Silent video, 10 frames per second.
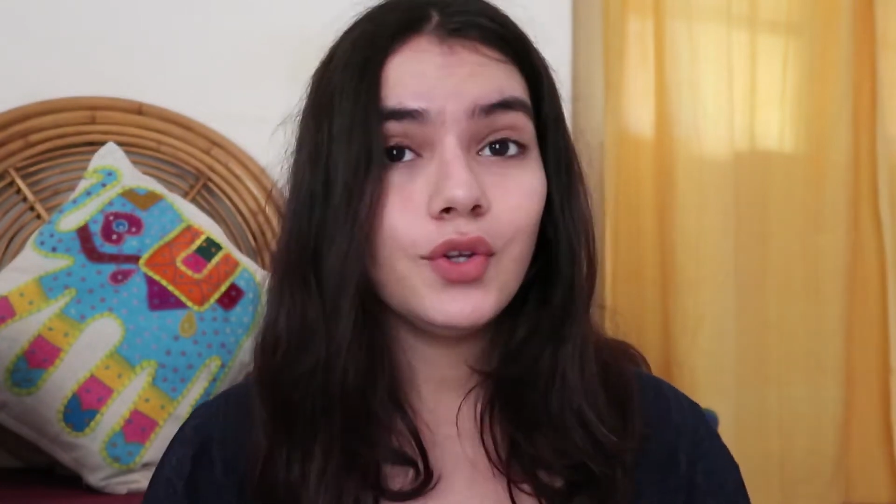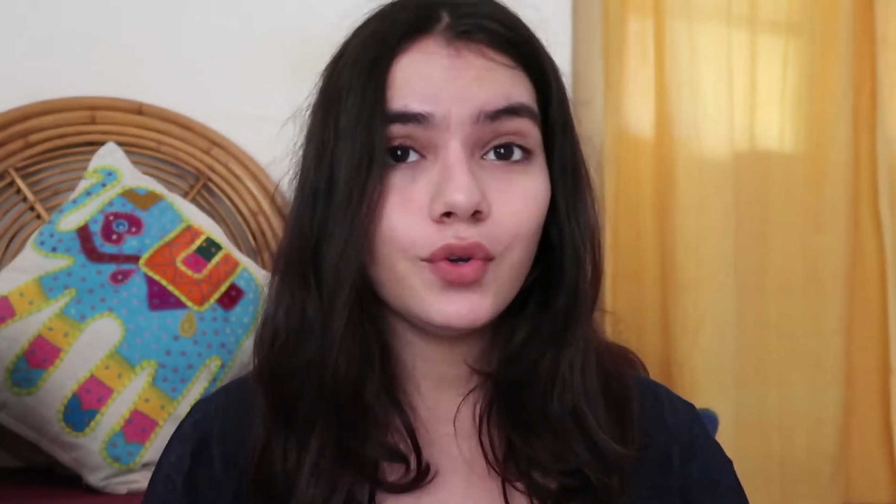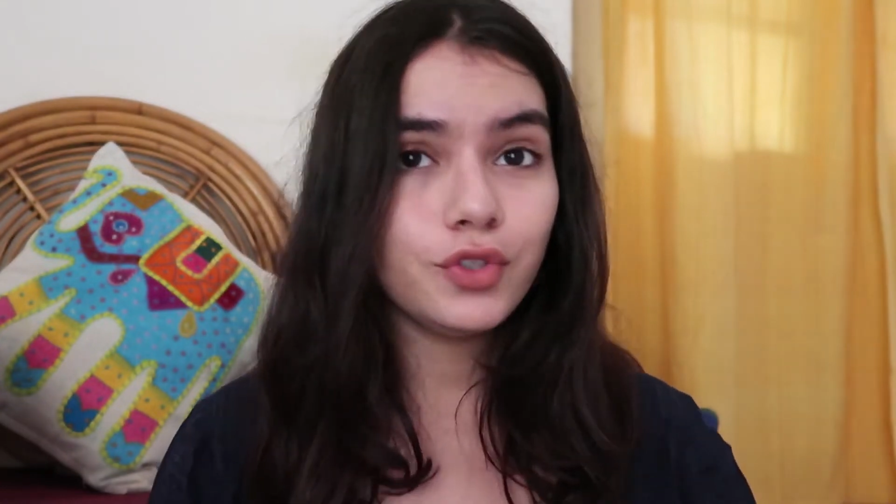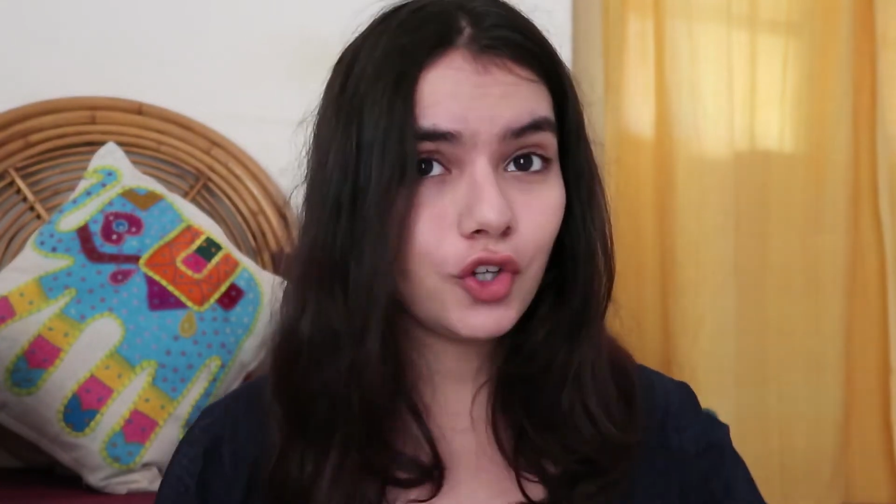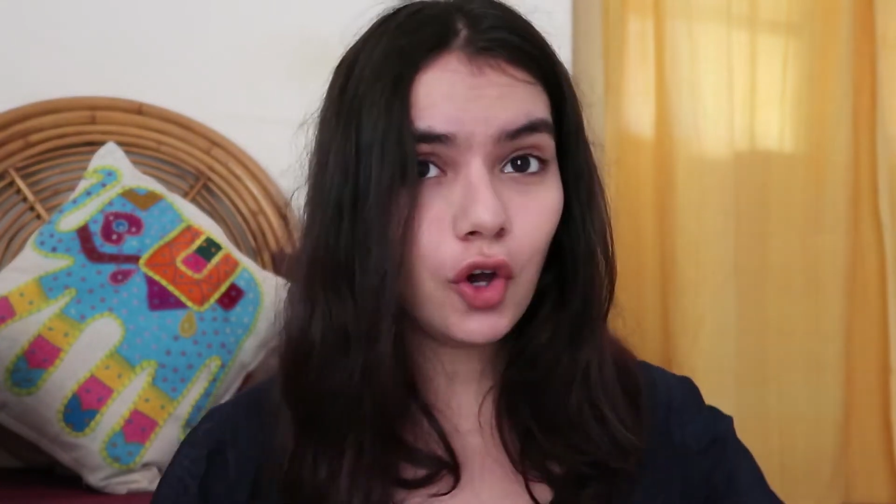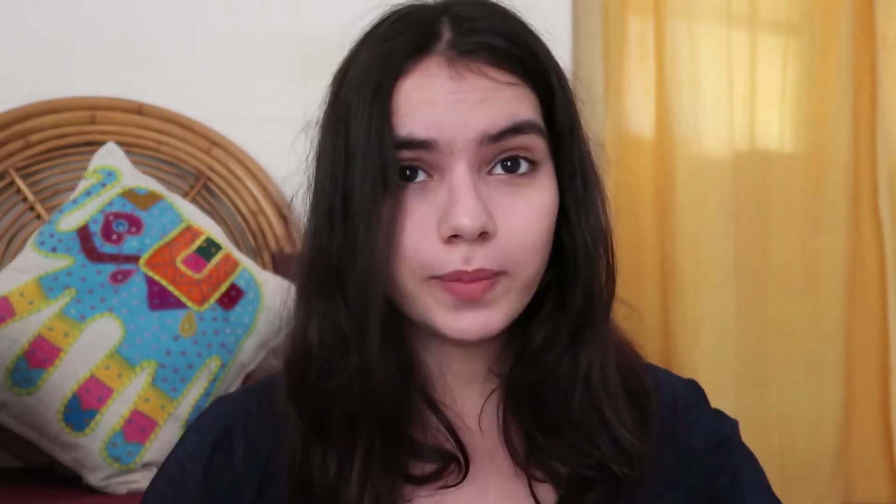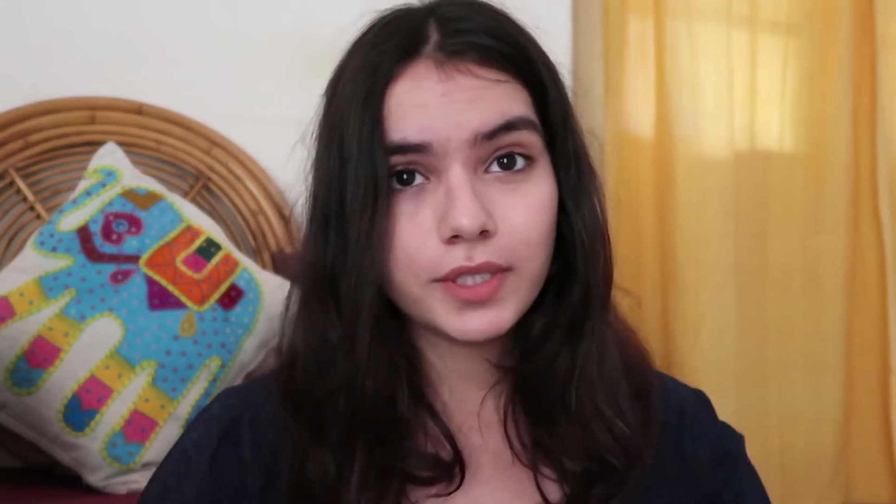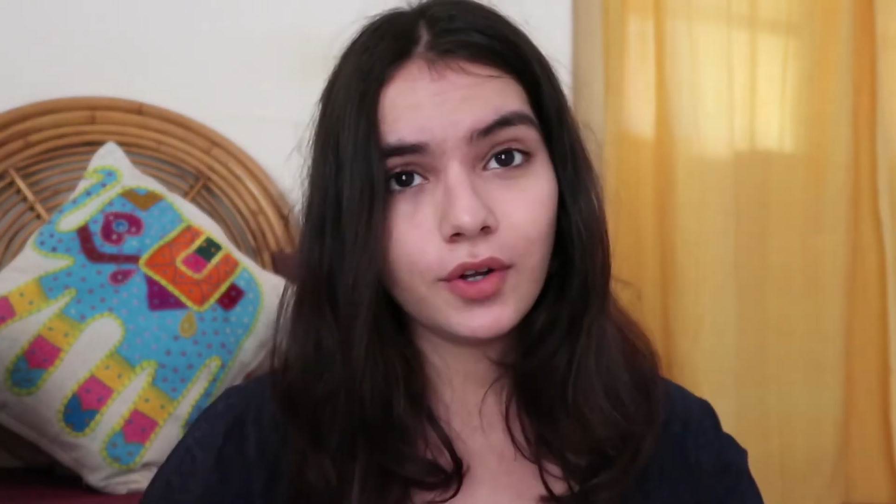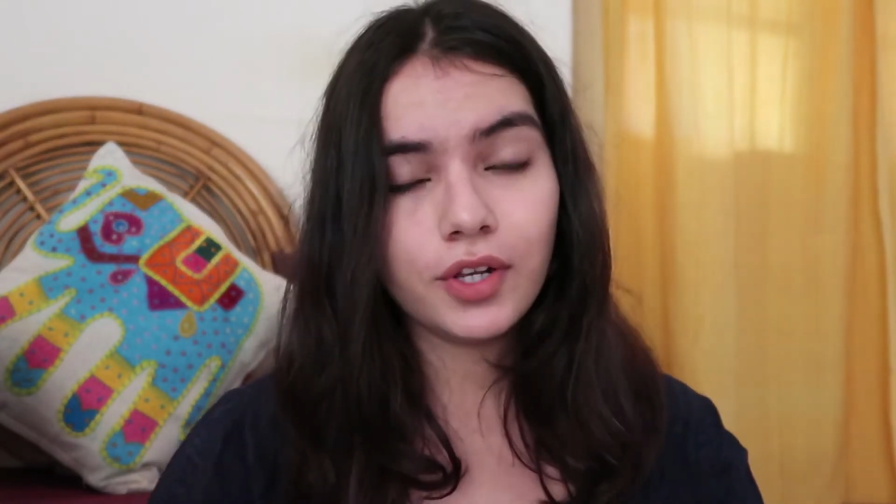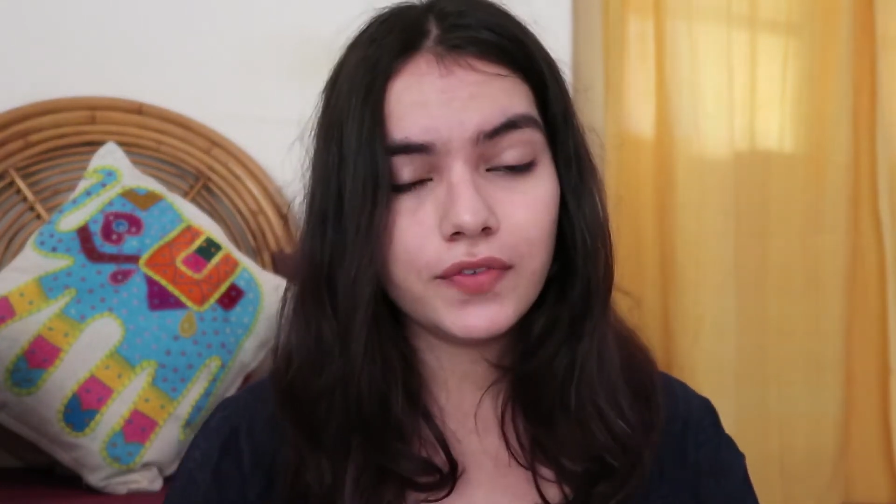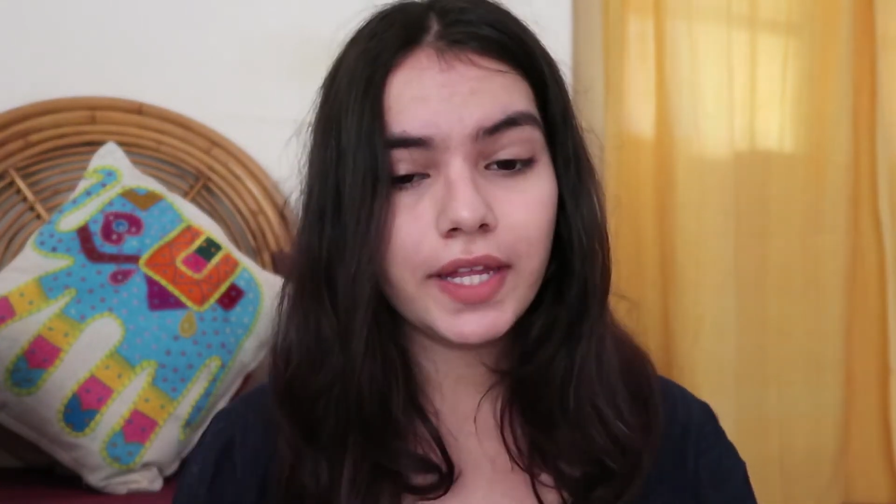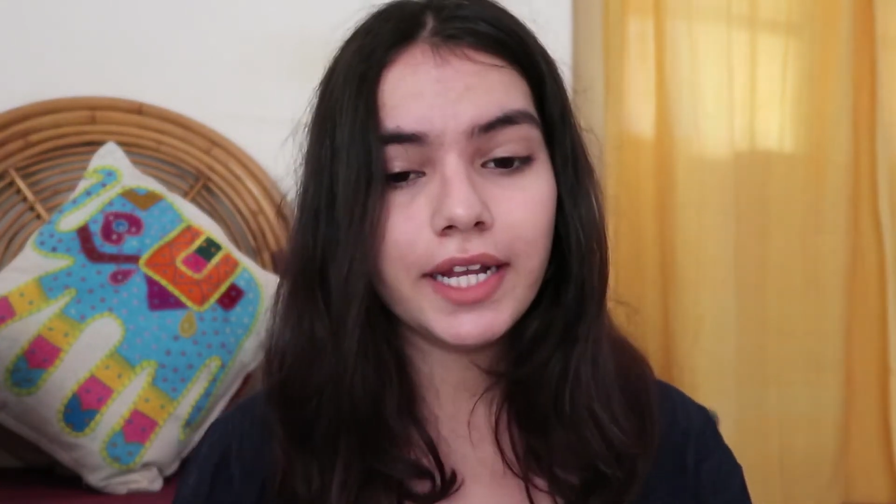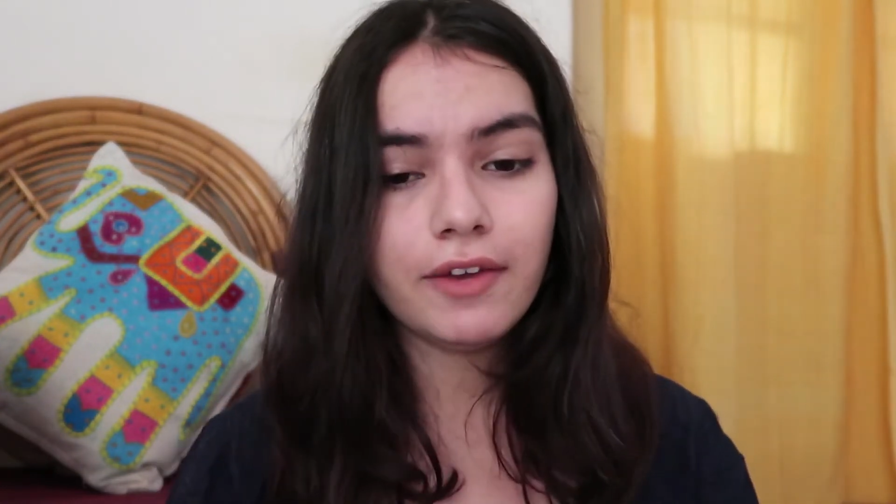you know, jobs and all of that.